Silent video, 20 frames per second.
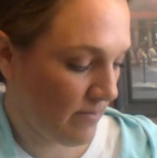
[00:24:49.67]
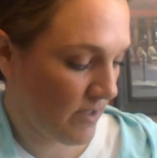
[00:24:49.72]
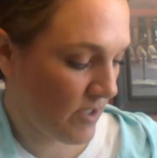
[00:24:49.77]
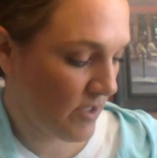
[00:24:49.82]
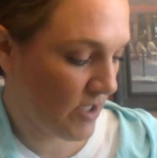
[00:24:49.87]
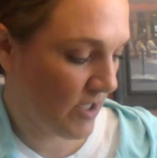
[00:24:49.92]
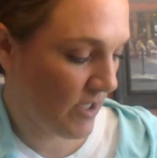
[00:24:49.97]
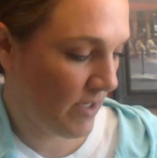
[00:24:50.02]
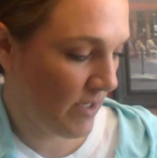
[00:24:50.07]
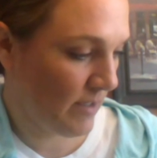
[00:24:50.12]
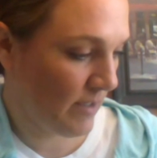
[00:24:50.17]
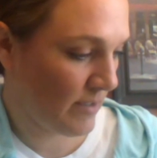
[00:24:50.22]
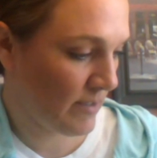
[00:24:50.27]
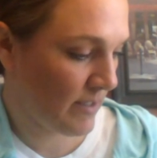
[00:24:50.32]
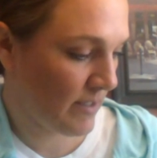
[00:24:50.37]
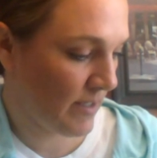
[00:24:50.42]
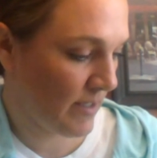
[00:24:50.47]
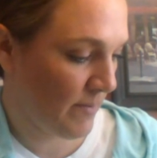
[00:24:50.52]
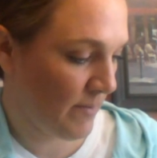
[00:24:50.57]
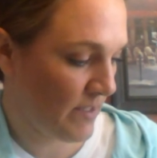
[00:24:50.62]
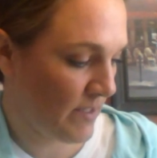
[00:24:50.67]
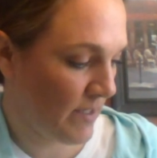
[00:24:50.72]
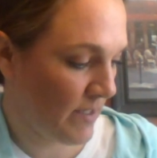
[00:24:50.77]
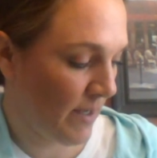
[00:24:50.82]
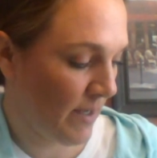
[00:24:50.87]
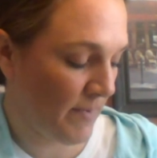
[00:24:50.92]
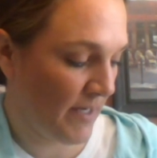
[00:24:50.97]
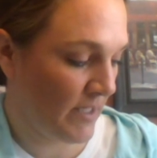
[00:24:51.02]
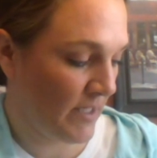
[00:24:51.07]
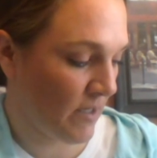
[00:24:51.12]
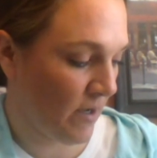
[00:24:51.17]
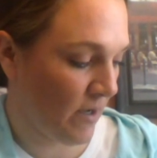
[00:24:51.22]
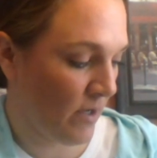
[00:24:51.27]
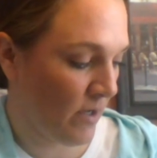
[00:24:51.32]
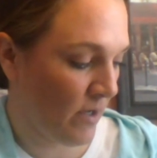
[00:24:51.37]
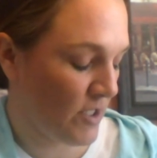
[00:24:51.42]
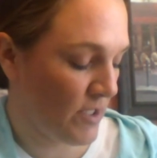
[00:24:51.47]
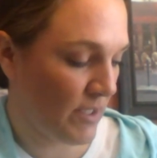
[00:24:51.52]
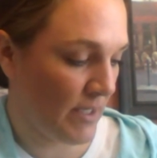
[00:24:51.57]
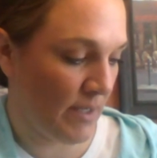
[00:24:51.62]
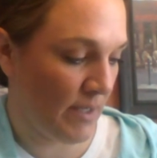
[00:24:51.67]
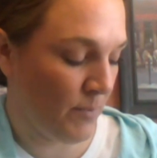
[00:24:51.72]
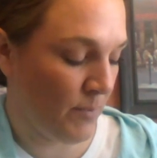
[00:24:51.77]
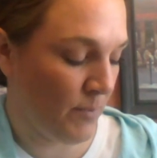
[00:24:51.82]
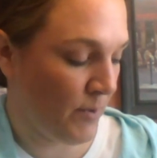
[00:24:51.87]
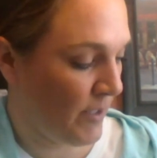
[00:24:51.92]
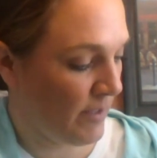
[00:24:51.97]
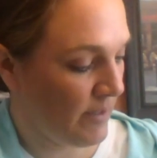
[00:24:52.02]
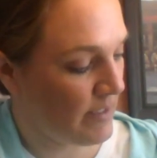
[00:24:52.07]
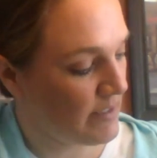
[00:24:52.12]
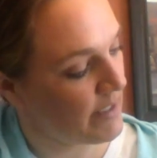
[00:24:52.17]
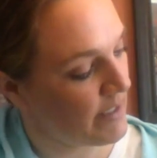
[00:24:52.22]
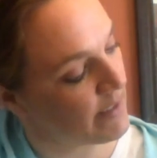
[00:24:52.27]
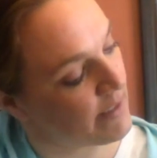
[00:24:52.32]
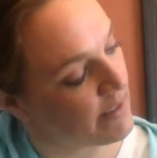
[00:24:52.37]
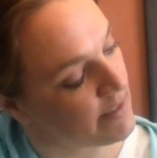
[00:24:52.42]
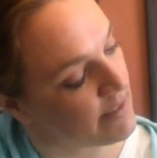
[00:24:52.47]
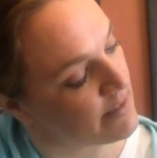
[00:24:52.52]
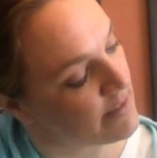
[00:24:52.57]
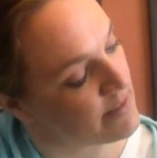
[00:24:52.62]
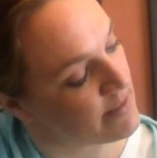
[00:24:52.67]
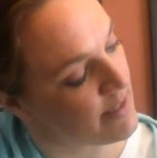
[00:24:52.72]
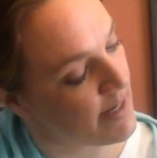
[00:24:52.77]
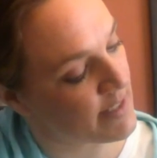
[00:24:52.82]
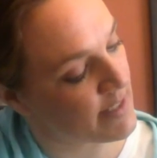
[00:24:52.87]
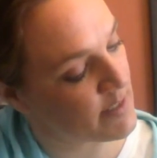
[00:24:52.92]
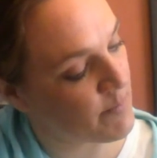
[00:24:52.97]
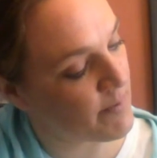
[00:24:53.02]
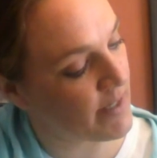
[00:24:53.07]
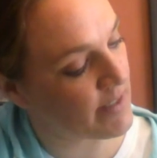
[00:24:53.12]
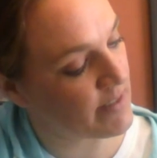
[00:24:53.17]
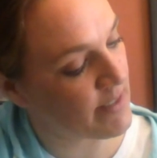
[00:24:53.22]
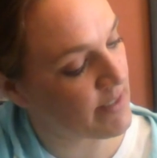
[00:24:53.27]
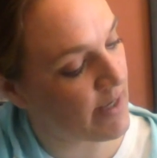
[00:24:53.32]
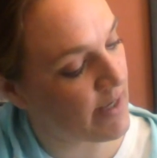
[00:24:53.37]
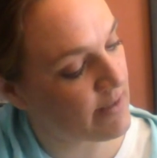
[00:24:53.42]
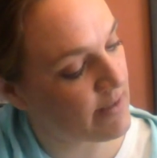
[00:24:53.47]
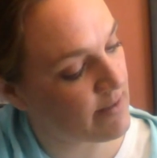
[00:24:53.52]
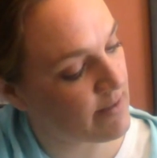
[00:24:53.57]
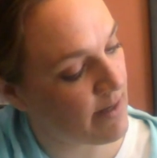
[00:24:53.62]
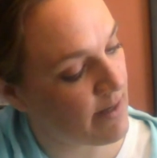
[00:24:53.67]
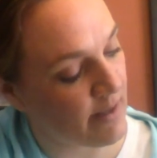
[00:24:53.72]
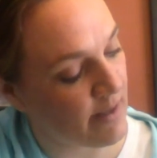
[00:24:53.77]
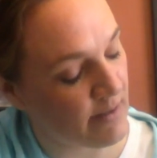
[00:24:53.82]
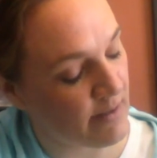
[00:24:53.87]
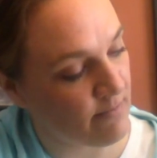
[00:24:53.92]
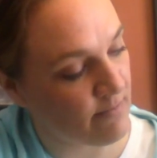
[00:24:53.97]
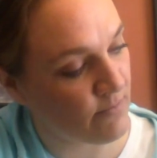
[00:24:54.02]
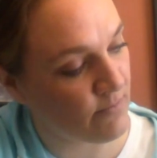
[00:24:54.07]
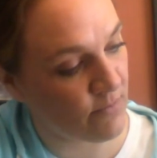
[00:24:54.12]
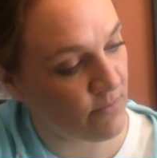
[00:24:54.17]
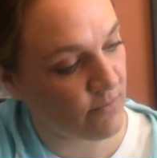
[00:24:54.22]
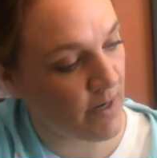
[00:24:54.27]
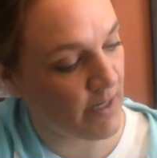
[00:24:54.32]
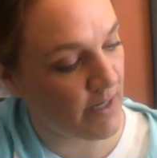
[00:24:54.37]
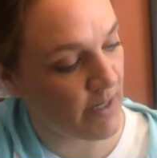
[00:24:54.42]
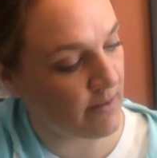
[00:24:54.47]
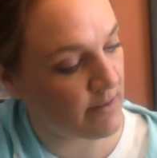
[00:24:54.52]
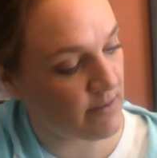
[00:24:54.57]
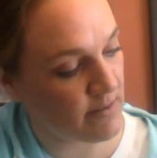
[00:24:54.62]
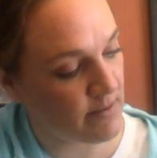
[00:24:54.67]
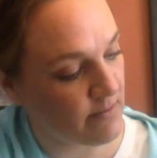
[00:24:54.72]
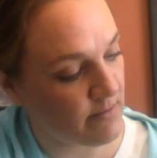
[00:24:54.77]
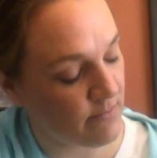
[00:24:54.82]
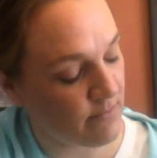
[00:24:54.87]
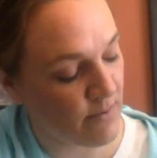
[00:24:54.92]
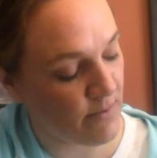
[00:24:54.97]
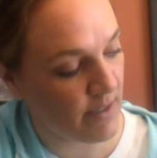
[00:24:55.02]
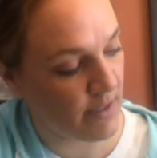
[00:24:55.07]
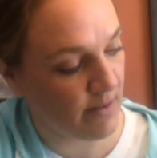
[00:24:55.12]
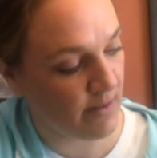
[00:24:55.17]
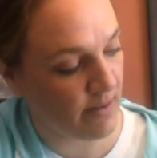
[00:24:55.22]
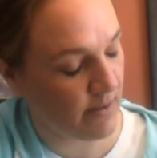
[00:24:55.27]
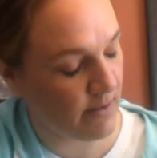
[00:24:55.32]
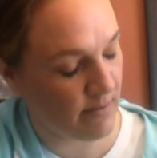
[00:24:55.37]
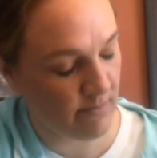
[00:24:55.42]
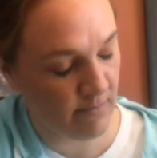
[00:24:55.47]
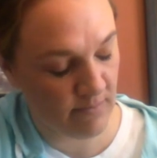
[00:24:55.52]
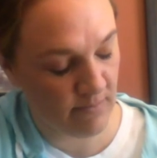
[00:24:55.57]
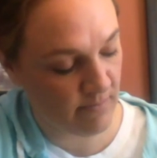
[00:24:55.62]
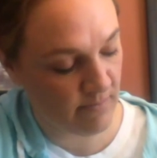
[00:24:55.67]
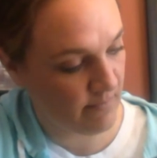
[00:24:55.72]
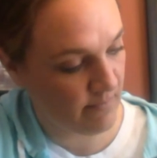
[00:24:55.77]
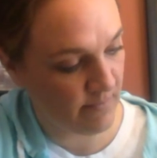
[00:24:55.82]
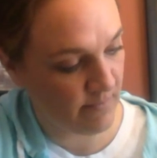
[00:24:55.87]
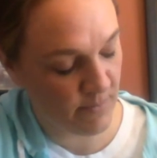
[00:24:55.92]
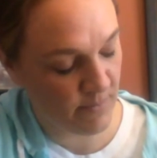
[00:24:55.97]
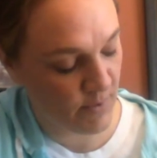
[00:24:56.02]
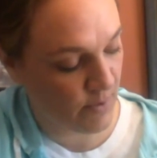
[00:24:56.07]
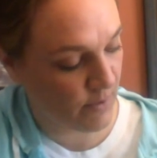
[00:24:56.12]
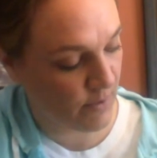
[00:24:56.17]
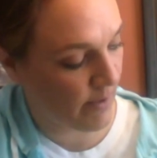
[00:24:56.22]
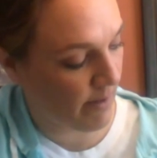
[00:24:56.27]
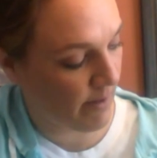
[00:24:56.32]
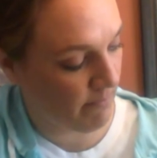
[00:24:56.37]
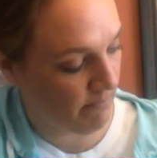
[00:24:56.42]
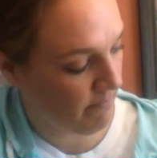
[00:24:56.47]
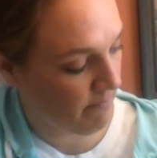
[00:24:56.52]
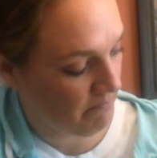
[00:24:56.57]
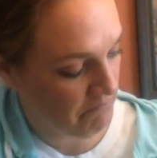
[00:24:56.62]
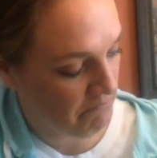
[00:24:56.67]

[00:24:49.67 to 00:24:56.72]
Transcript: sheet, it's going to be, I mean, it's all just inputting the data into SPSS and running the program.